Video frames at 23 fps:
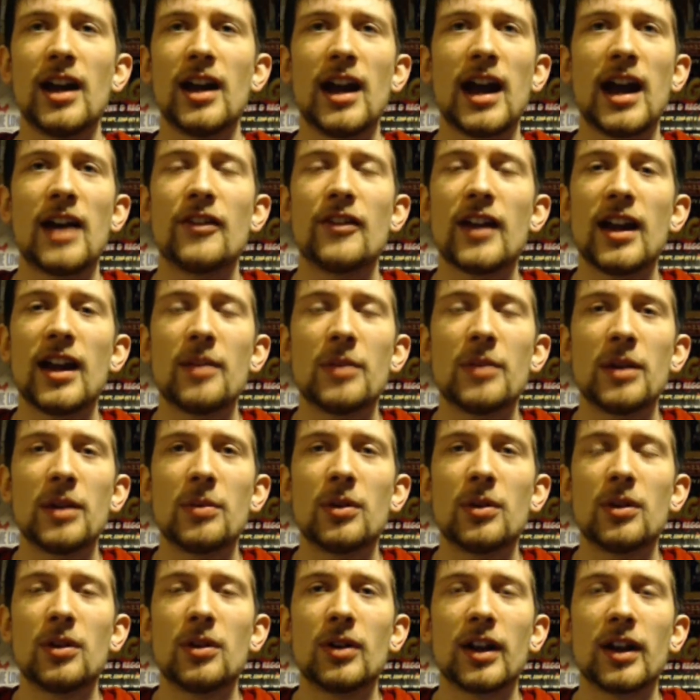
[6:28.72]
have 8
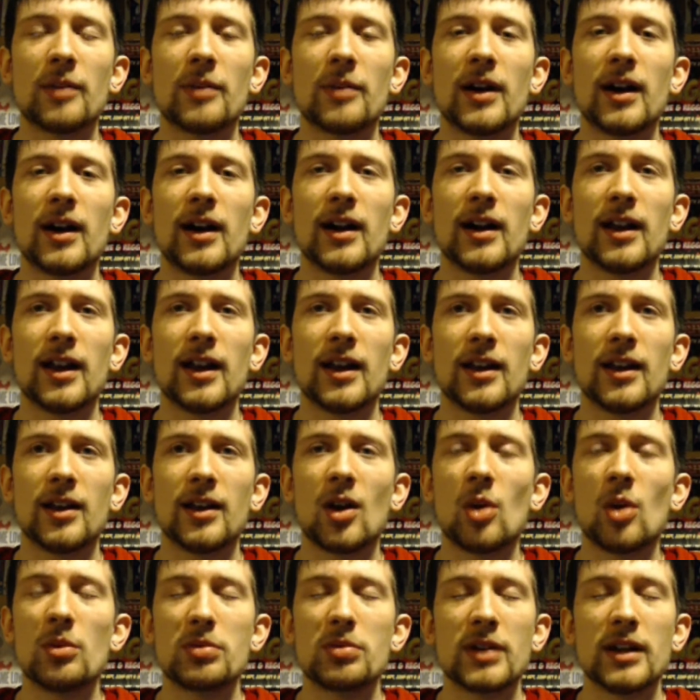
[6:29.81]
people in a party,
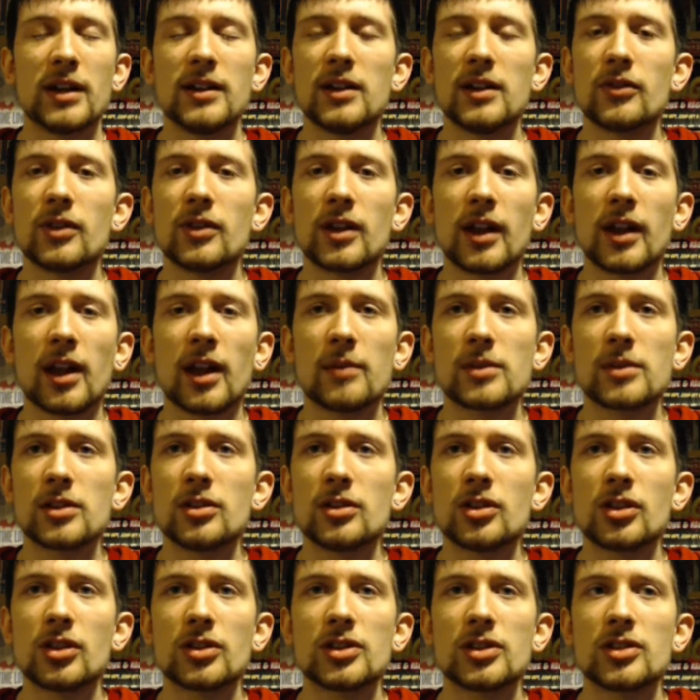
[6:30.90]
all be playing different games and
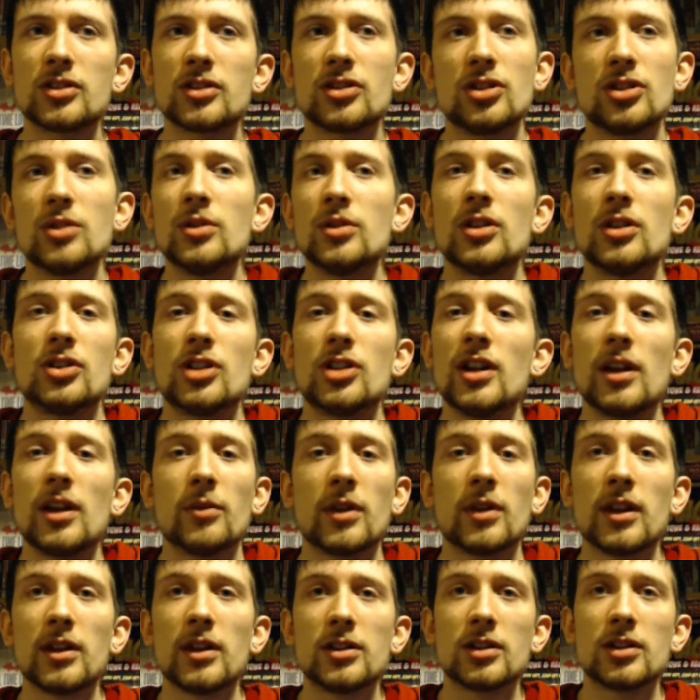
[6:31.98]
just shoot the shit with
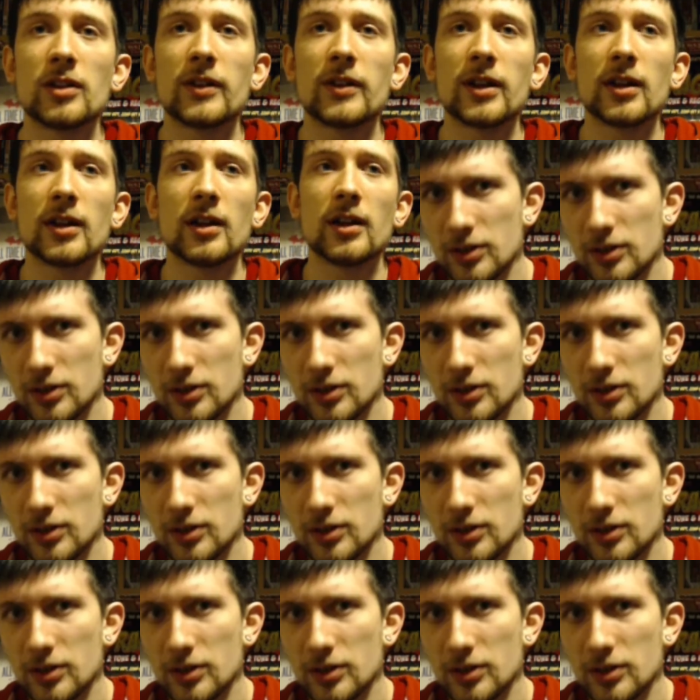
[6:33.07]
each other.